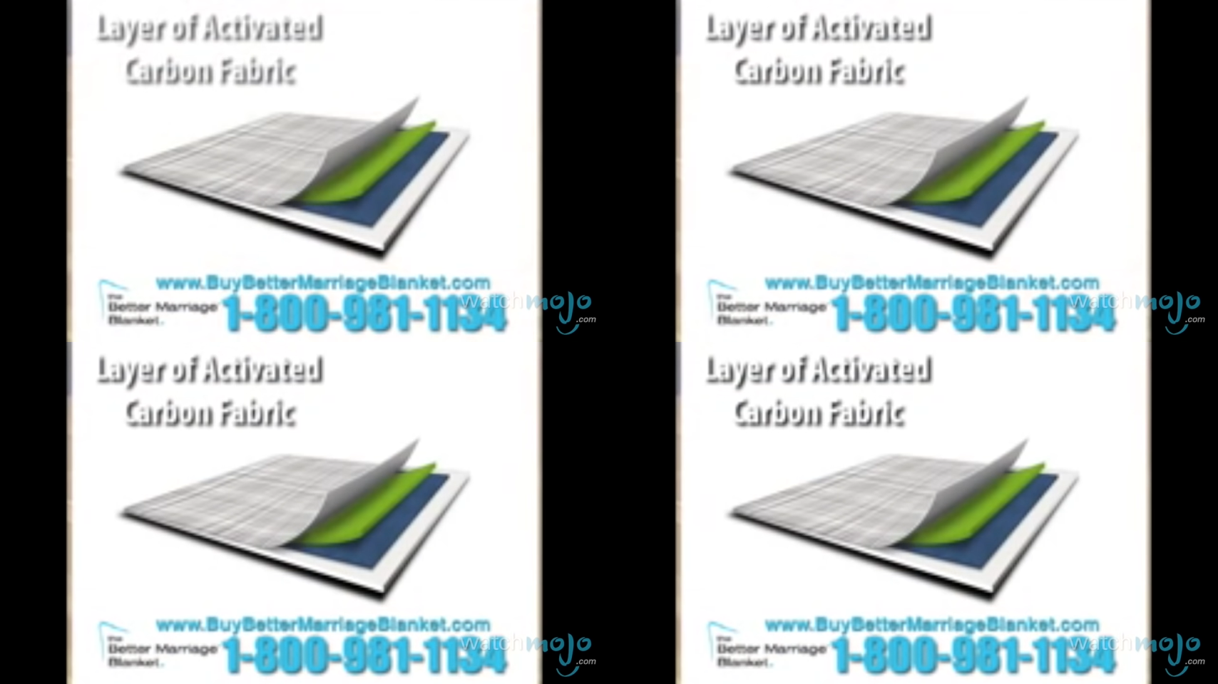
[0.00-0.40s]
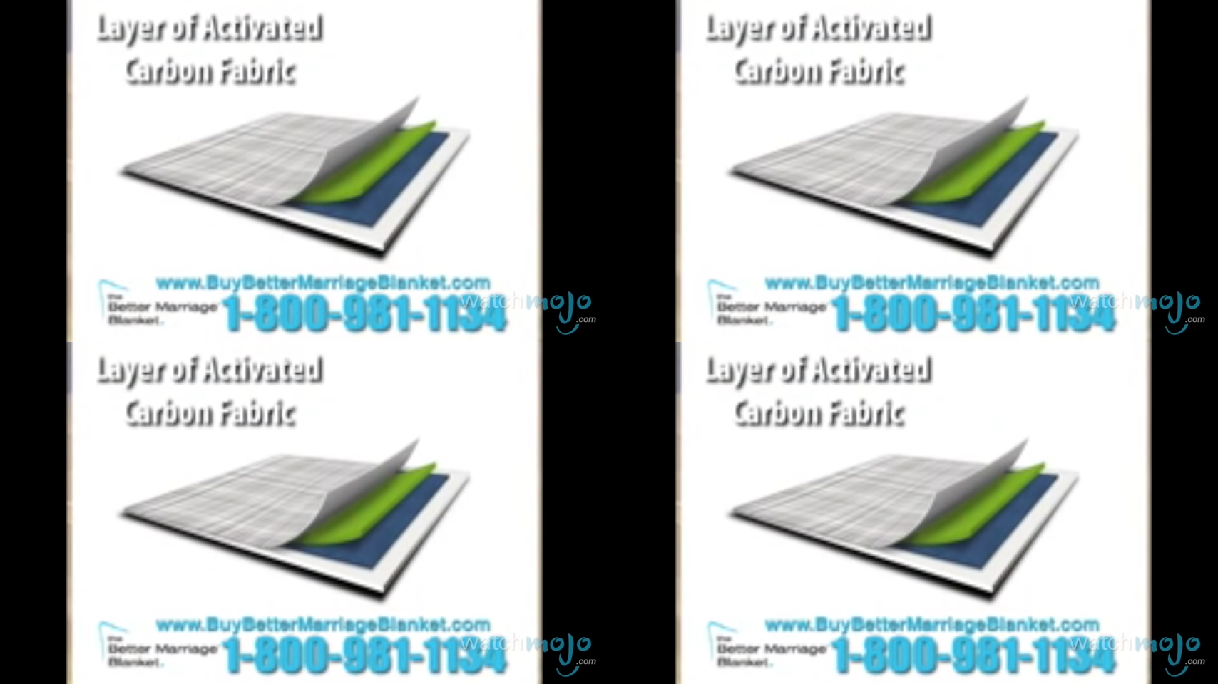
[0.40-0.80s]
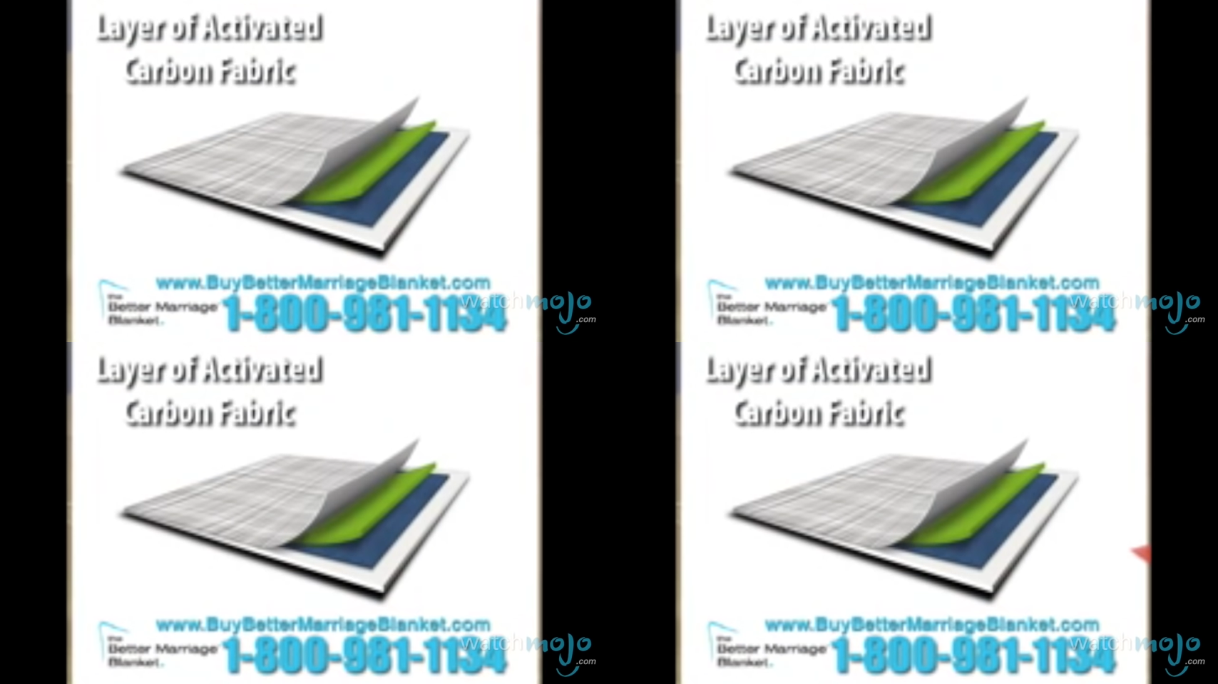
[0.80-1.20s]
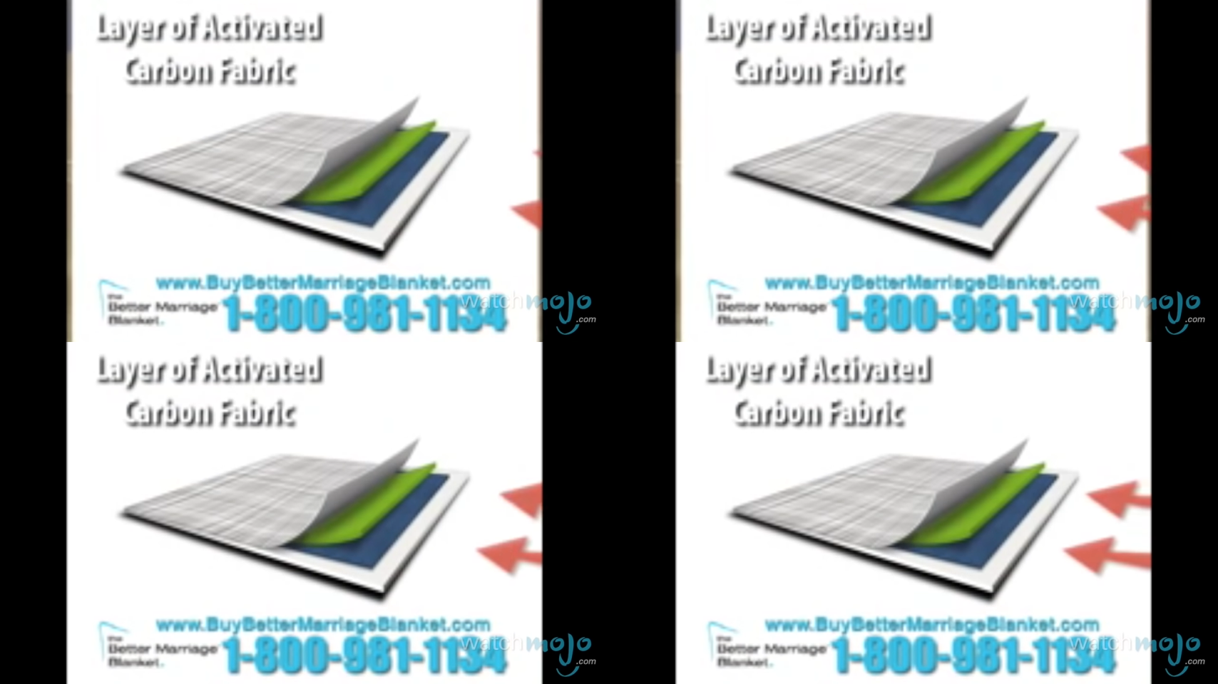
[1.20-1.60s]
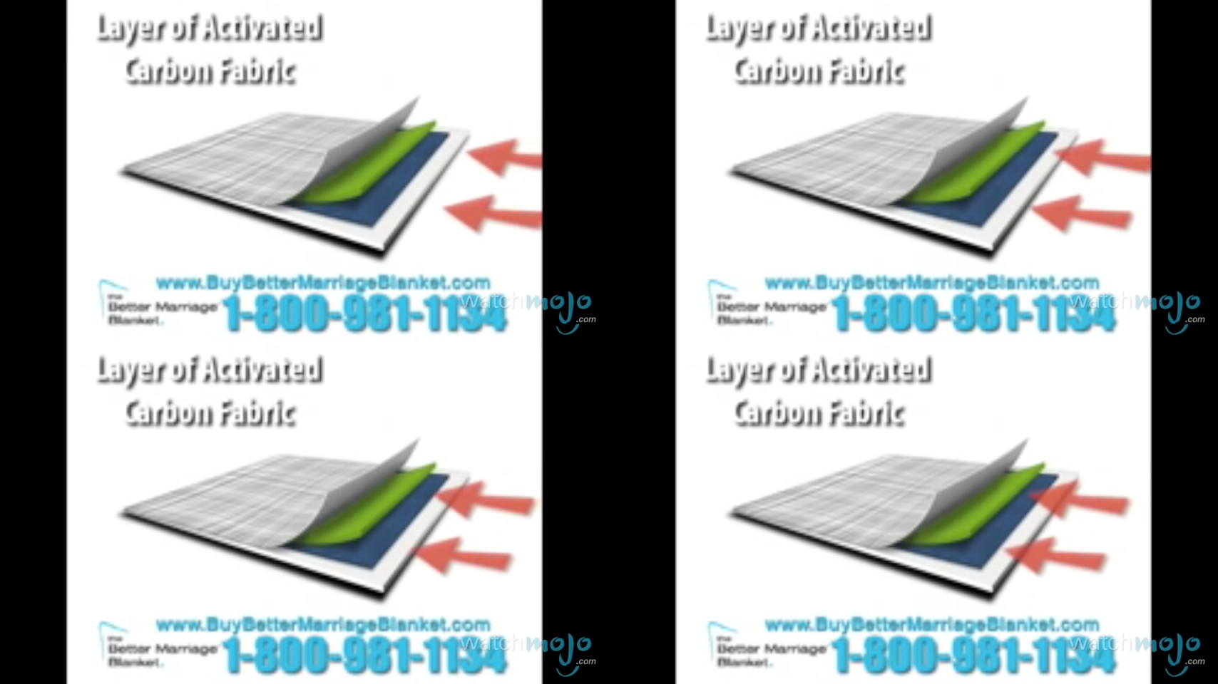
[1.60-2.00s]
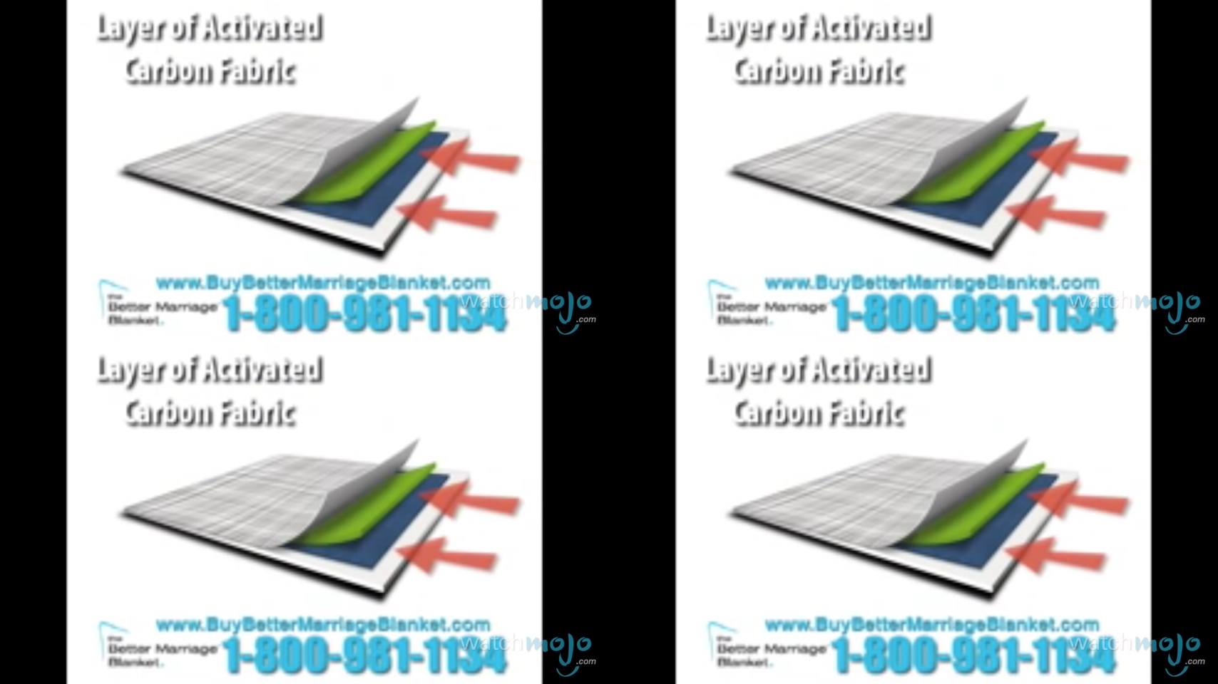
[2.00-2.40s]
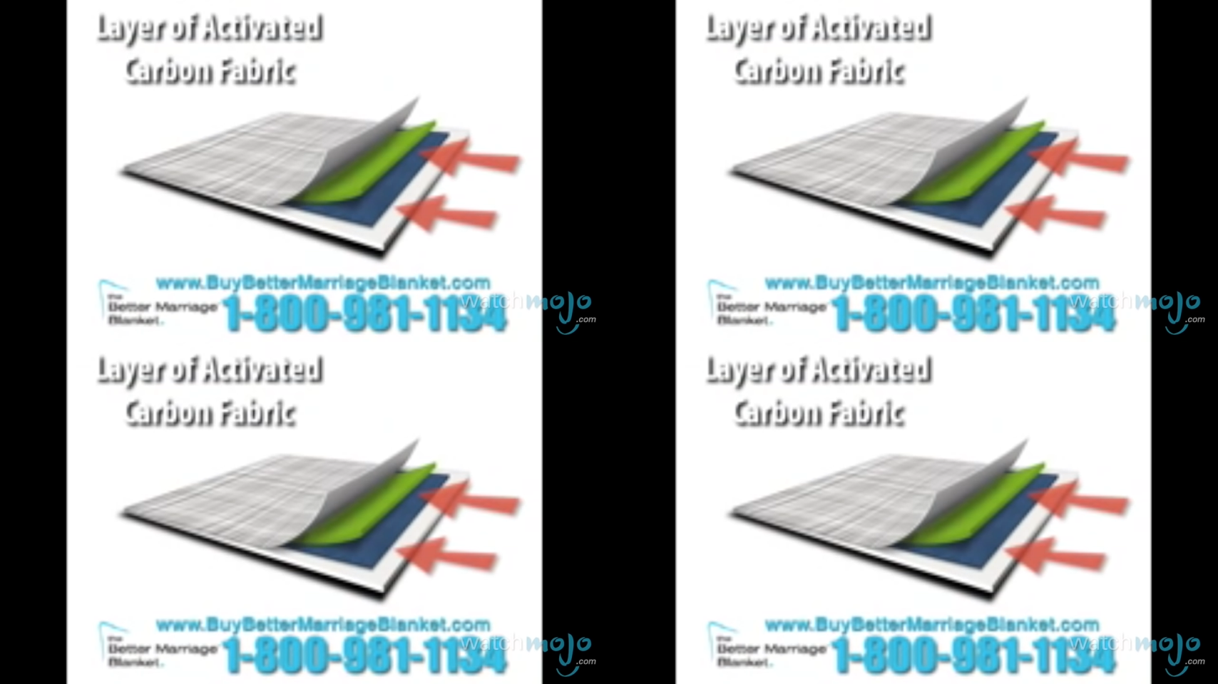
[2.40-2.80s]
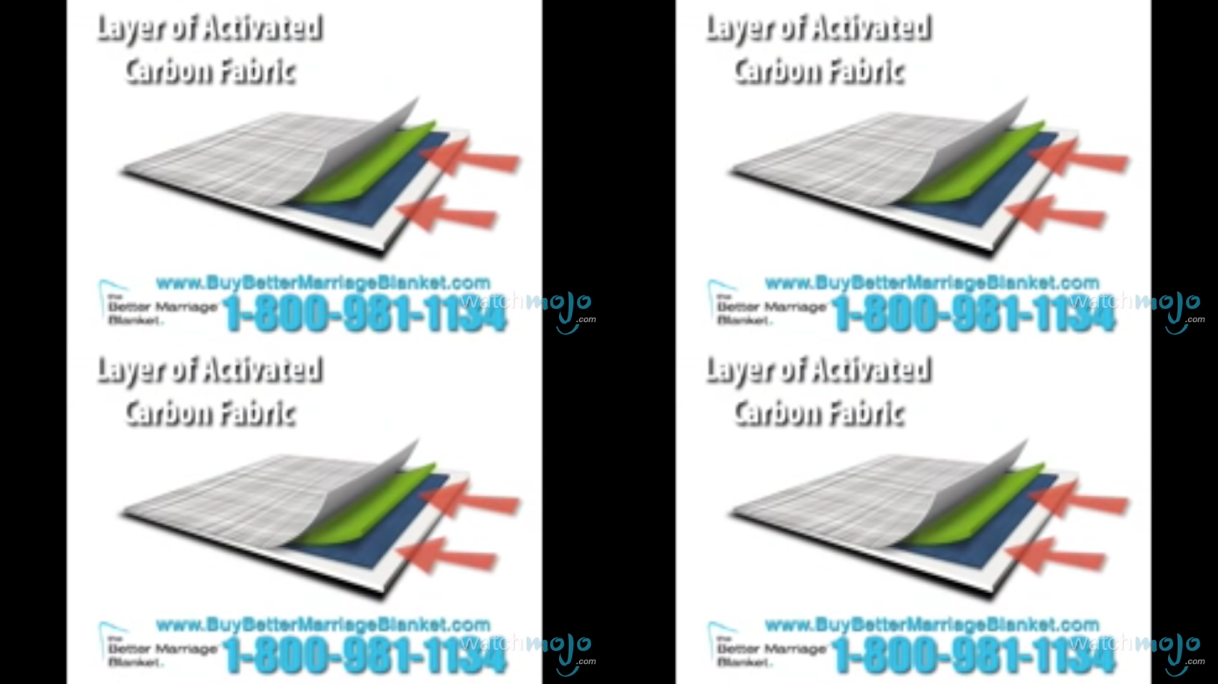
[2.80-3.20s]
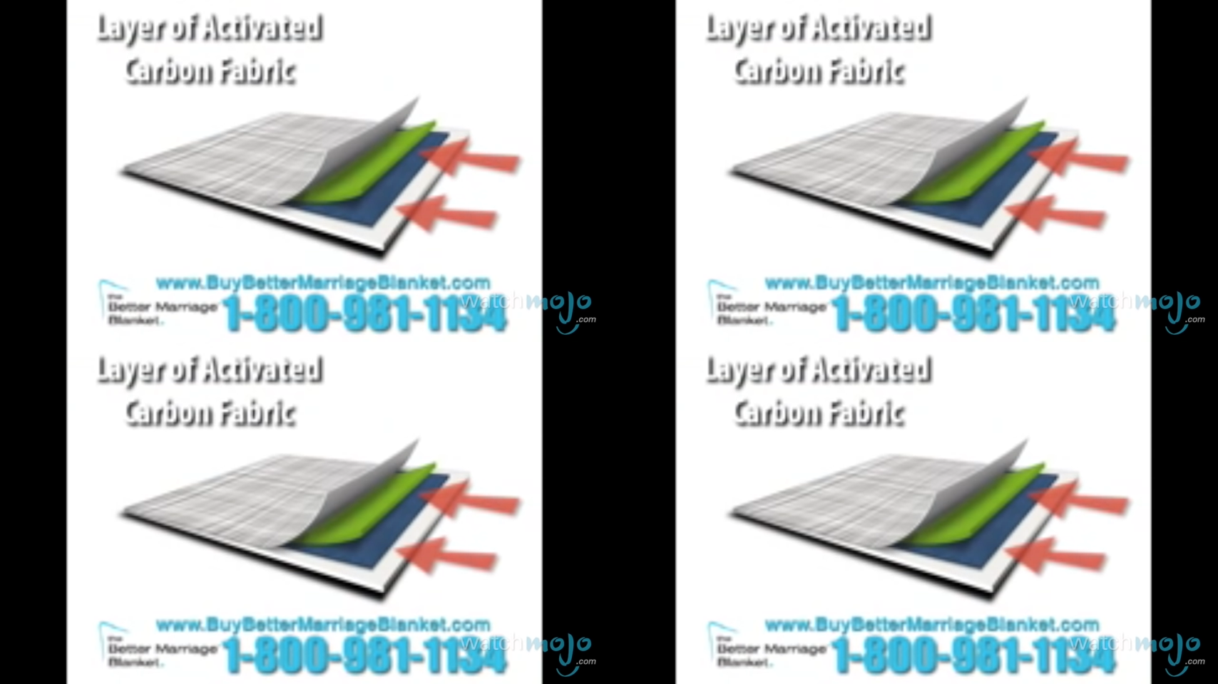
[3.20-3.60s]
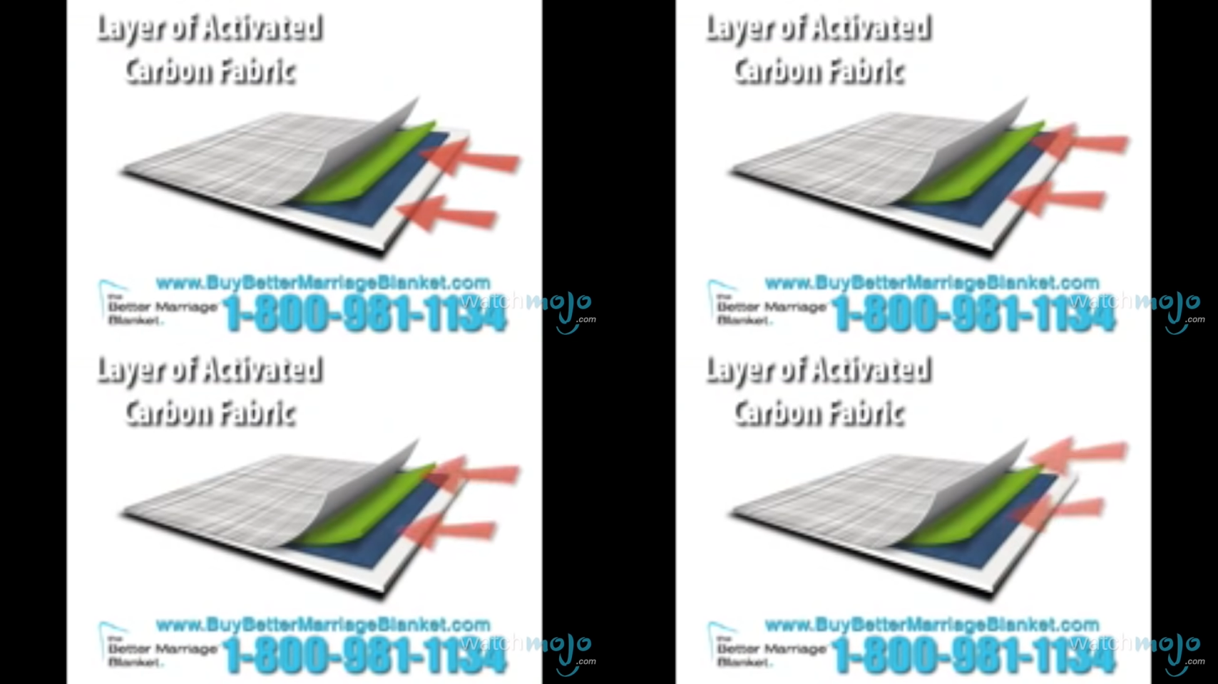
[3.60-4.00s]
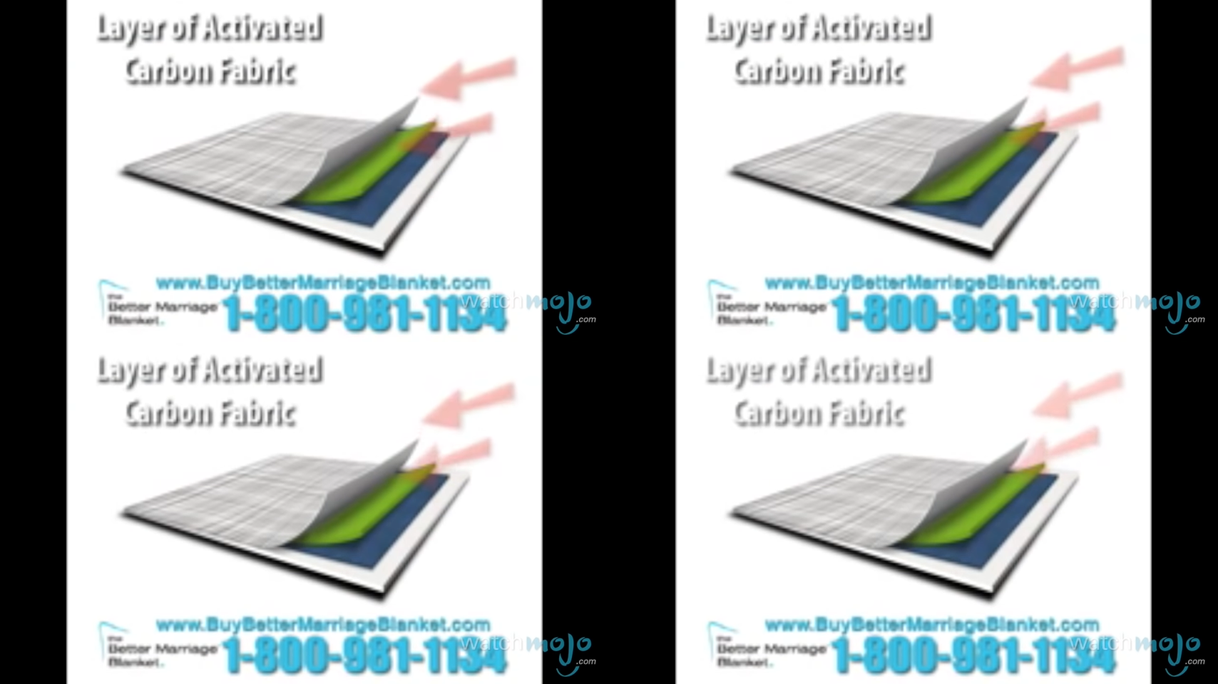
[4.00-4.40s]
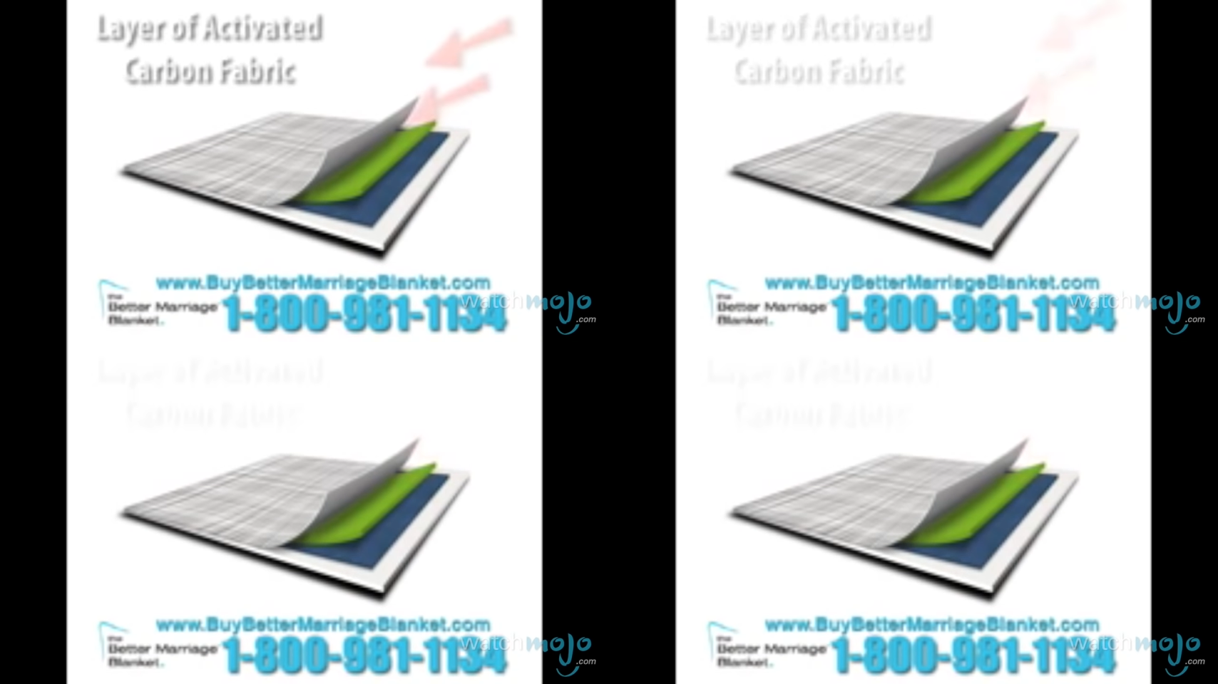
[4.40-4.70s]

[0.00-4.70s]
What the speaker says: [unreadable: no face in view]